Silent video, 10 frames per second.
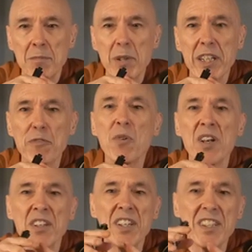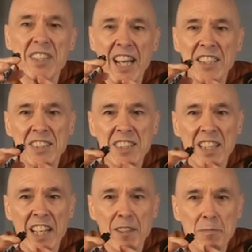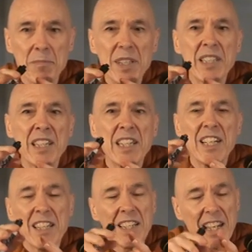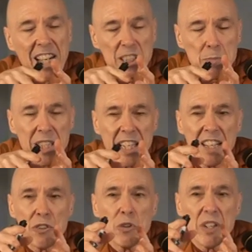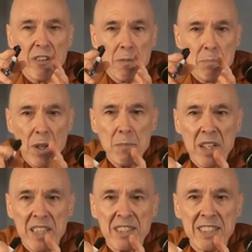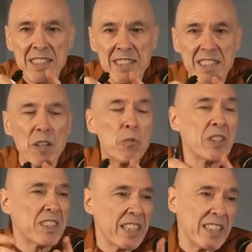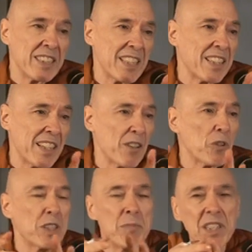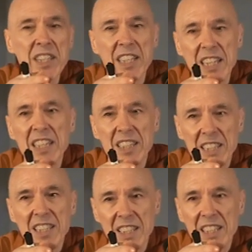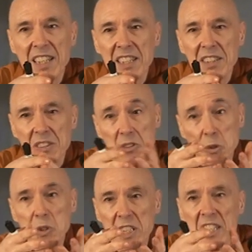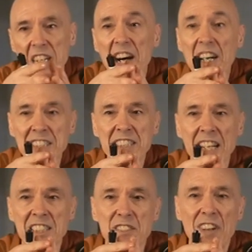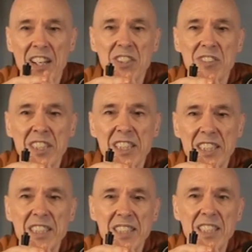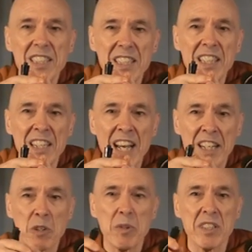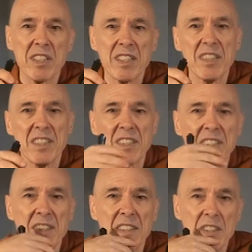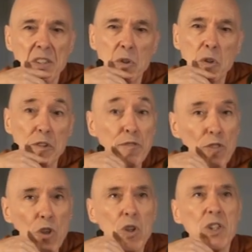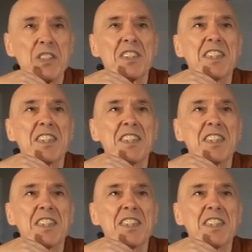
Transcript: But if one attends to them as being through their impermanence, then one sees that they're ultimately dukkha, unsatisfactory, inadequate, or flawed.